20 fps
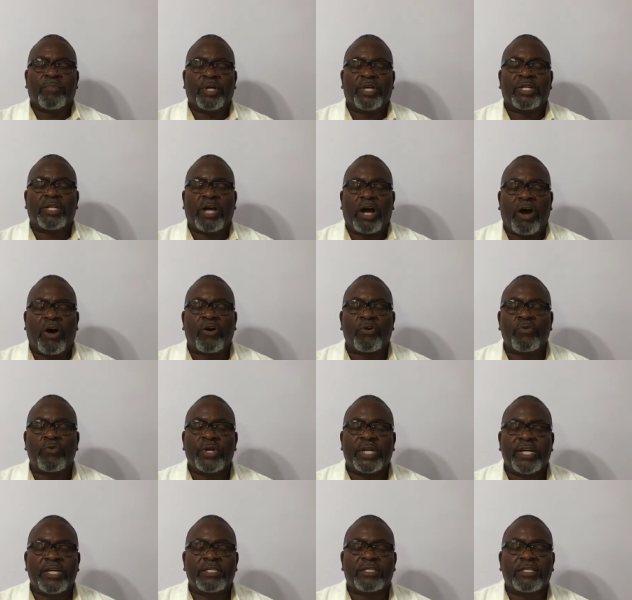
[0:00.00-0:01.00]
but
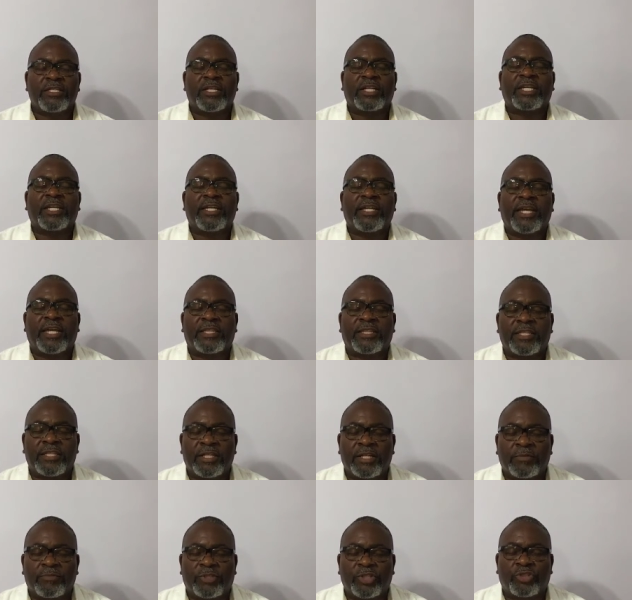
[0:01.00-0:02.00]
always looking at
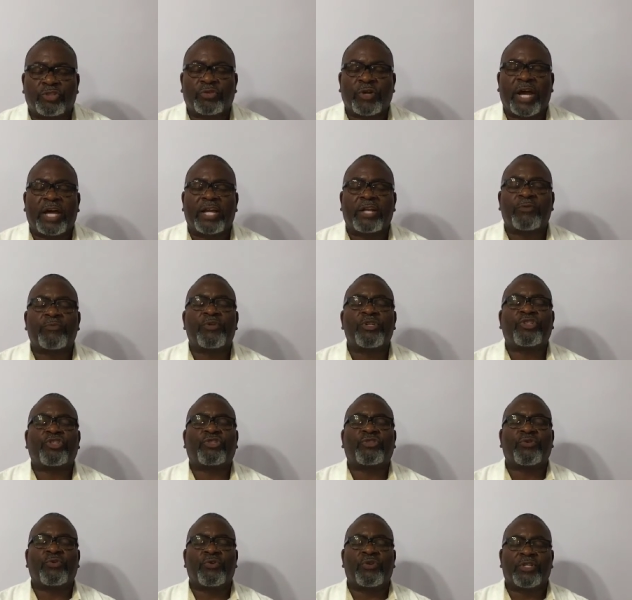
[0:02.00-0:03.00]
them to try to
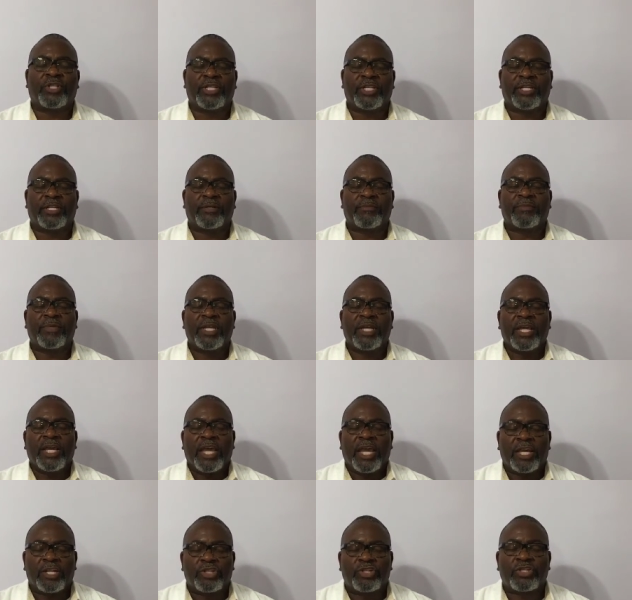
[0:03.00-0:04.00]
restore them
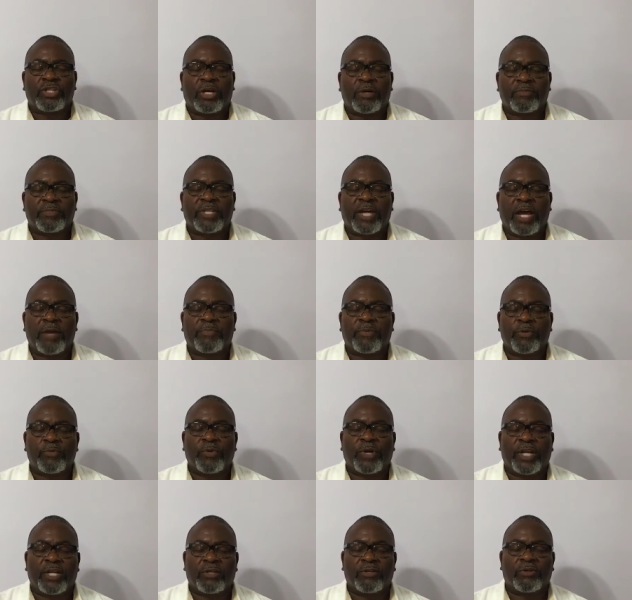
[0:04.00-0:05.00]
in some type of
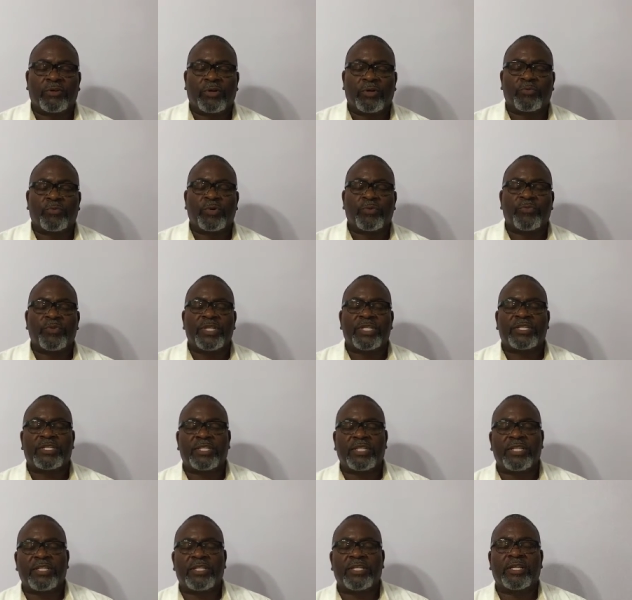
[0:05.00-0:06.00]
way, Lord, when we
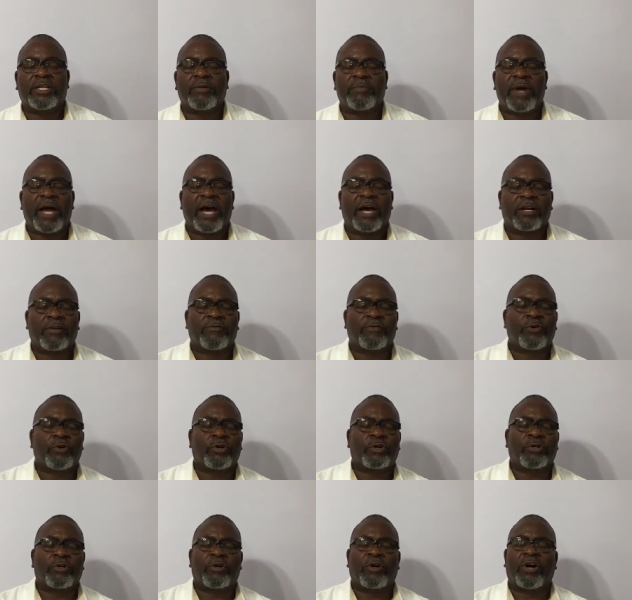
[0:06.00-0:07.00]
see them out of
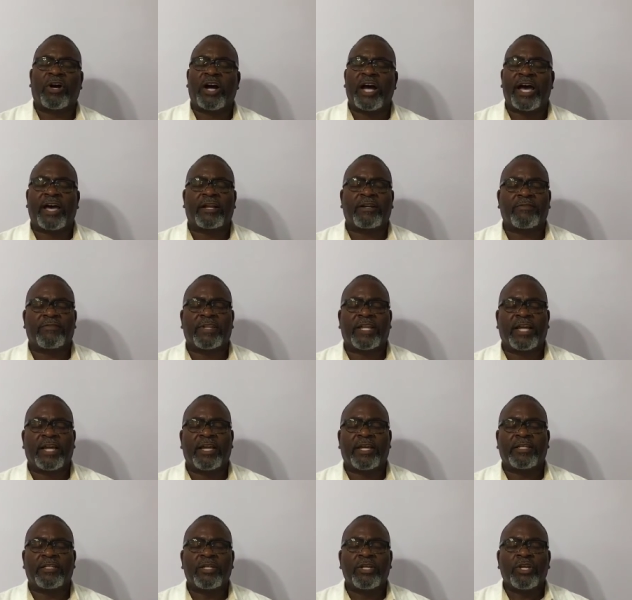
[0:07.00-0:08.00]
order or out of
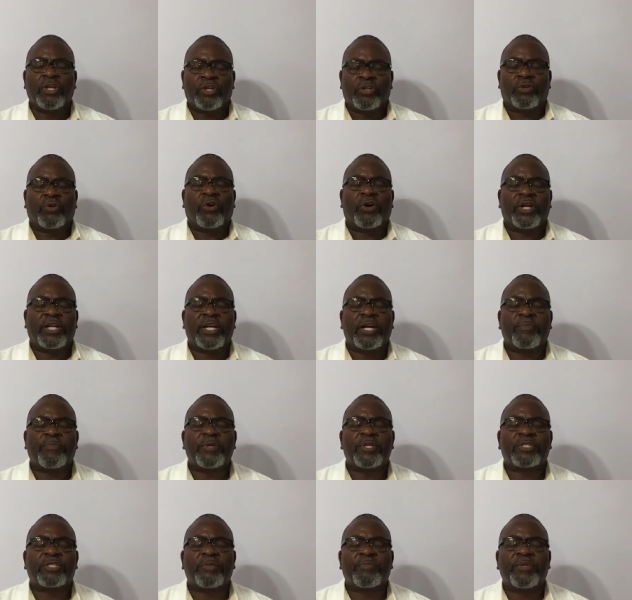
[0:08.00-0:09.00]
line. Lord, help
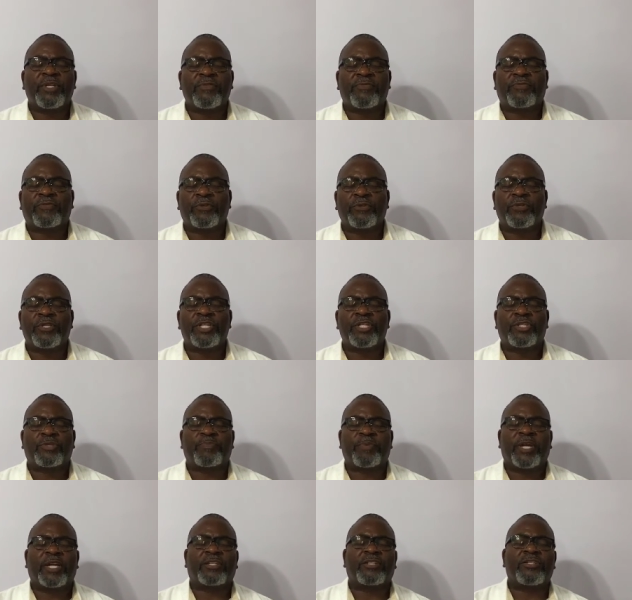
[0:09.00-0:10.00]
us to be fruit
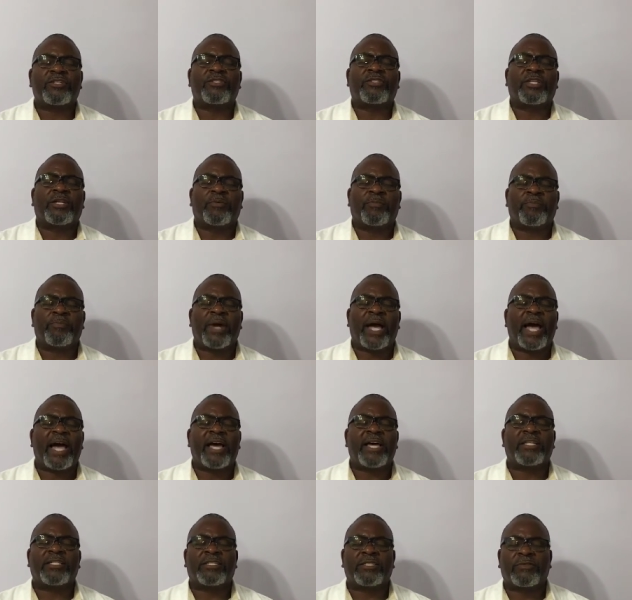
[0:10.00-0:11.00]
inspectors and
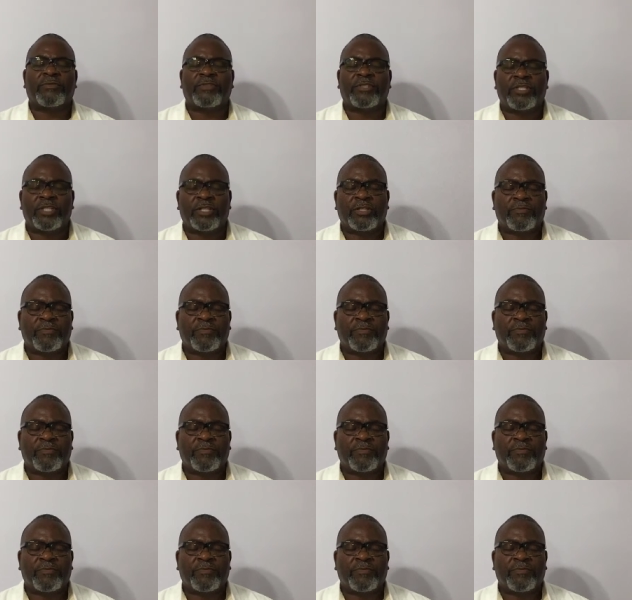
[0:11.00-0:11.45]
minds of,